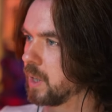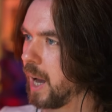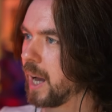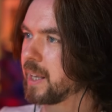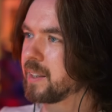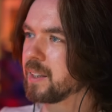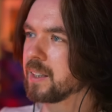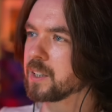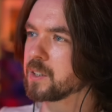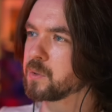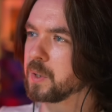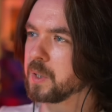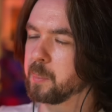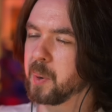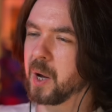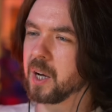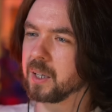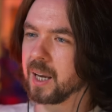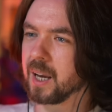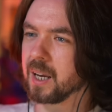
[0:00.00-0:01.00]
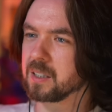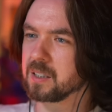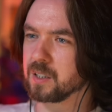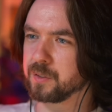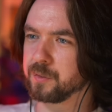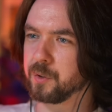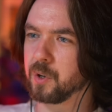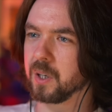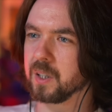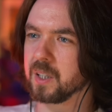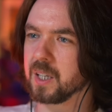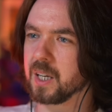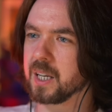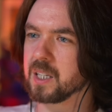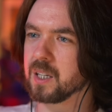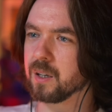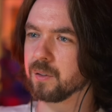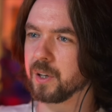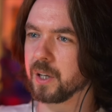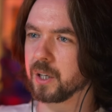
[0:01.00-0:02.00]
I think that's why the podcast is fun, and the
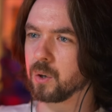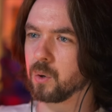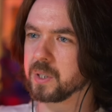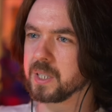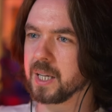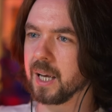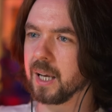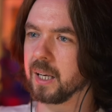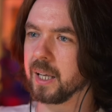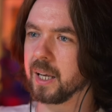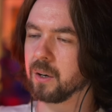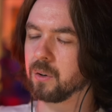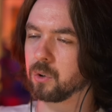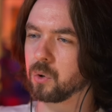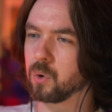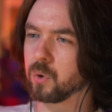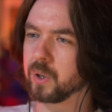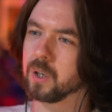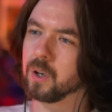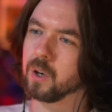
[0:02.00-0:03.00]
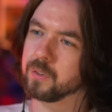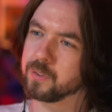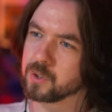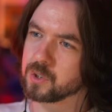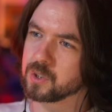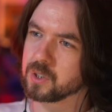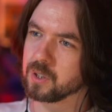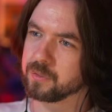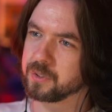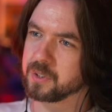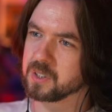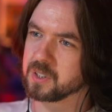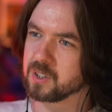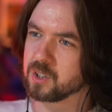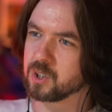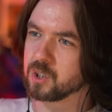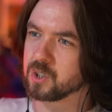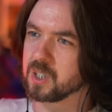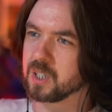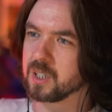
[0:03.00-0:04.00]
idea of like going to LA and recording other stuff, because
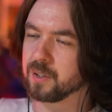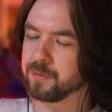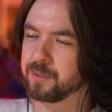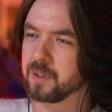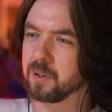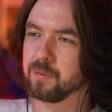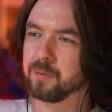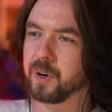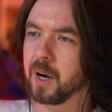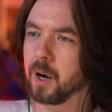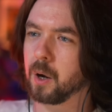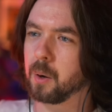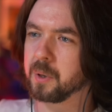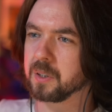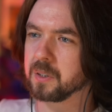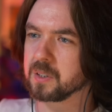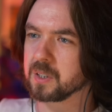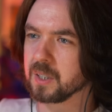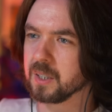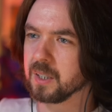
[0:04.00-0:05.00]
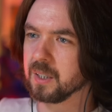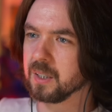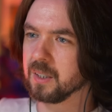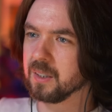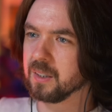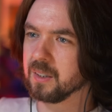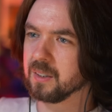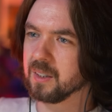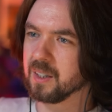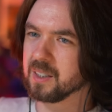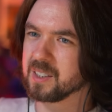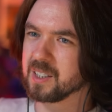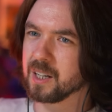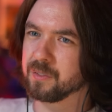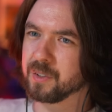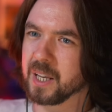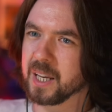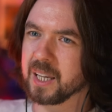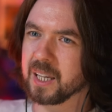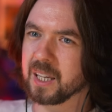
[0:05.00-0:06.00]
it's just a different environment. Instead
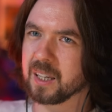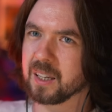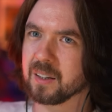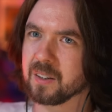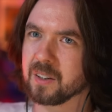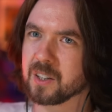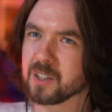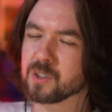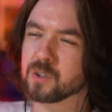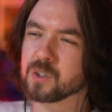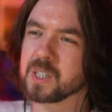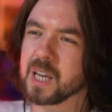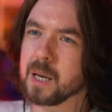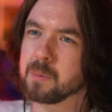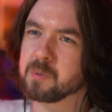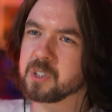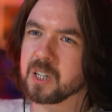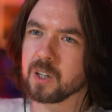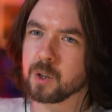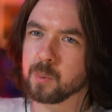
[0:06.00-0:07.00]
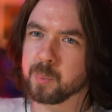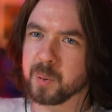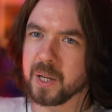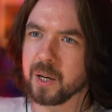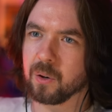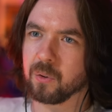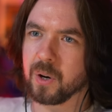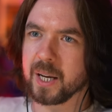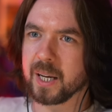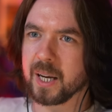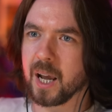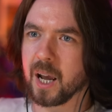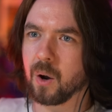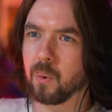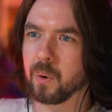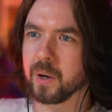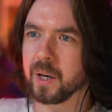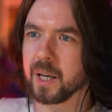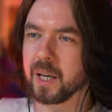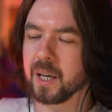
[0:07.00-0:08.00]
of like, because there's games that I could play right
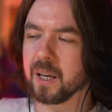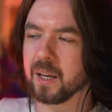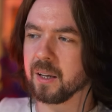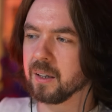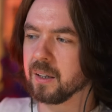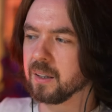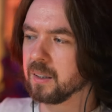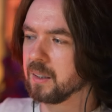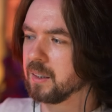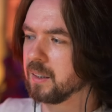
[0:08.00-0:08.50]
now, and I